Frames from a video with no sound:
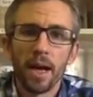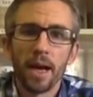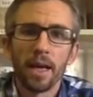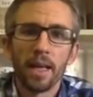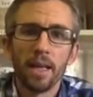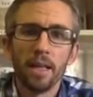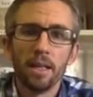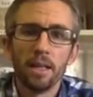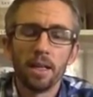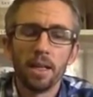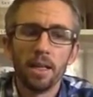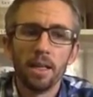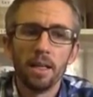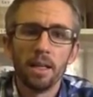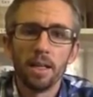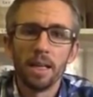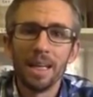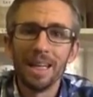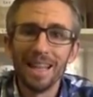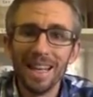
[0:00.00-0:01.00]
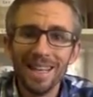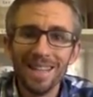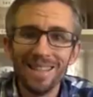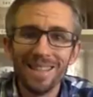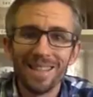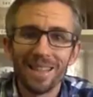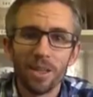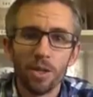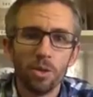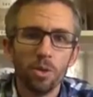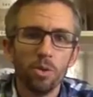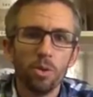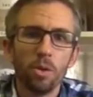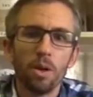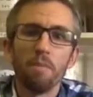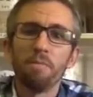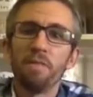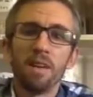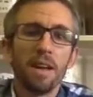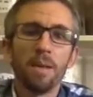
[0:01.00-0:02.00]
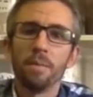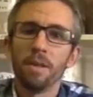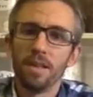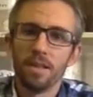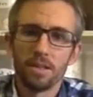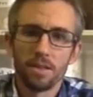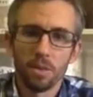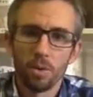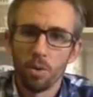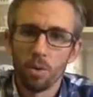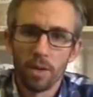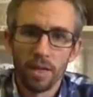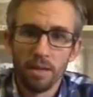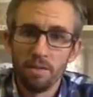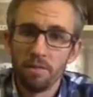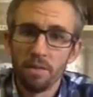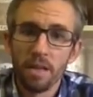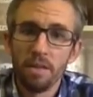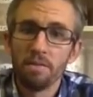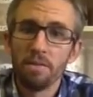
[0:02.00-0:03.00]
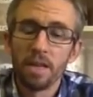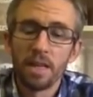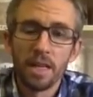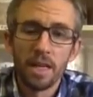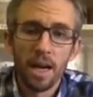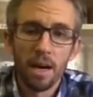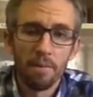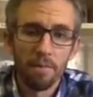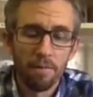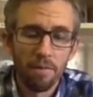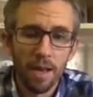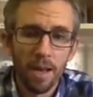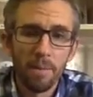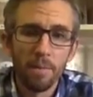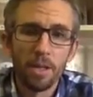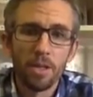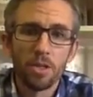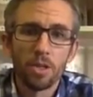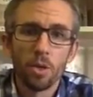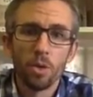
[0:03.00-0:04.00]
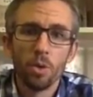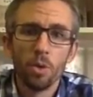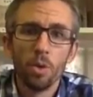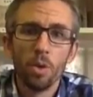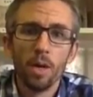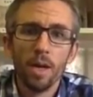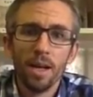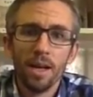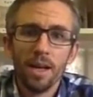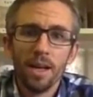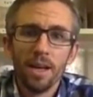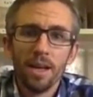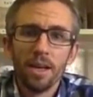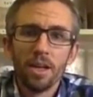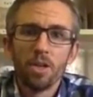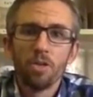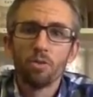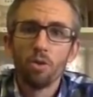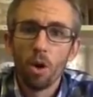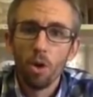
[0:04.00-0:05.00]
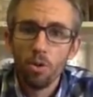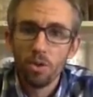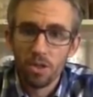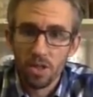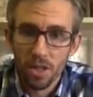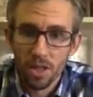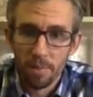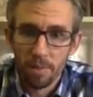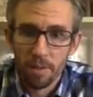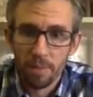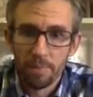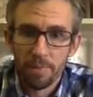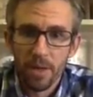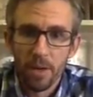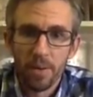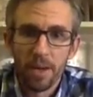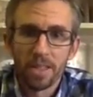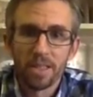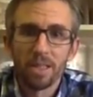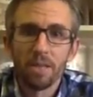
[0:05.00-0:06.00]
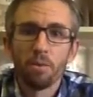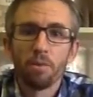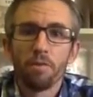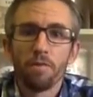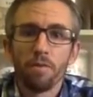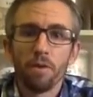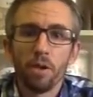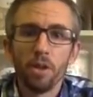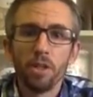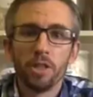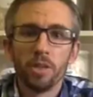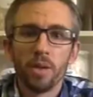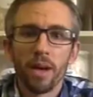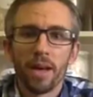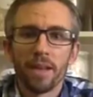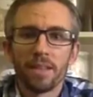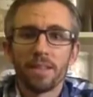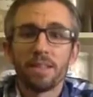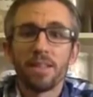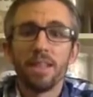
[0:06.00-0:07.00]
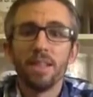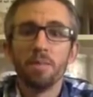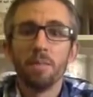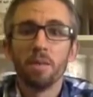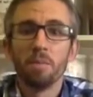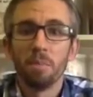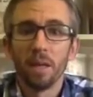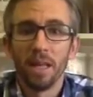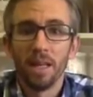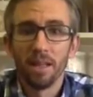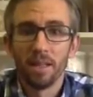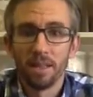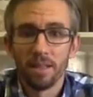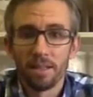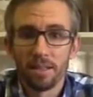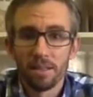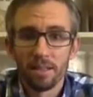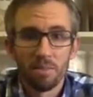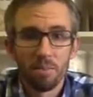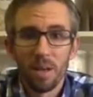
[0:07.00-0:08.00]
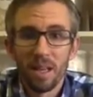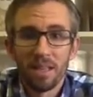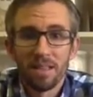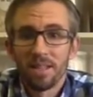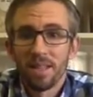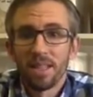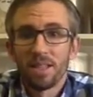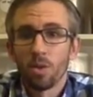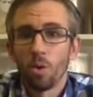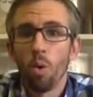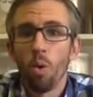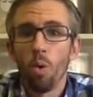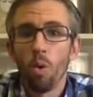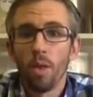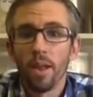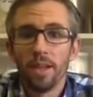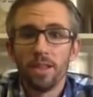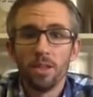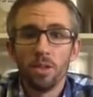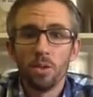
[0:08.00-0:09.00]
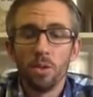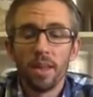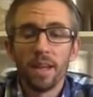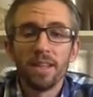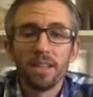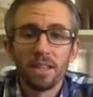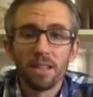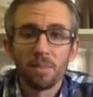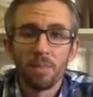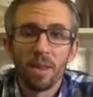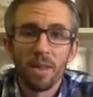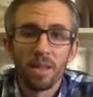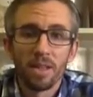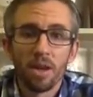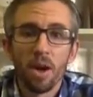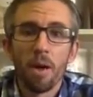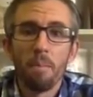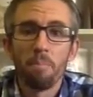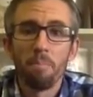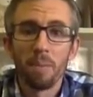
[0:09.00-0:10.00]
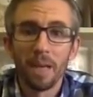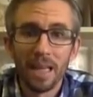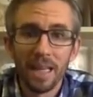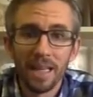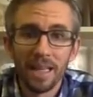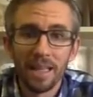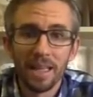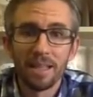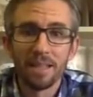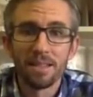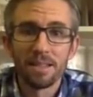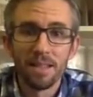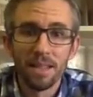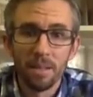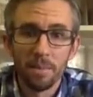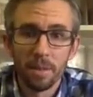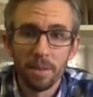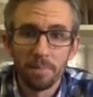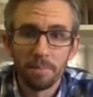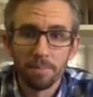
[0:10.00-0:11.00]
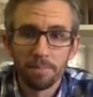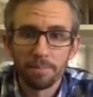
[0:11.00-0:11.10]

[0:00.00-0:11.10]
in India, families, or in Vietnam, families who grow cinnamon, they're actually referred to as cinnamon peelers, because that's all they do. They just spend their time peeling cinnamon.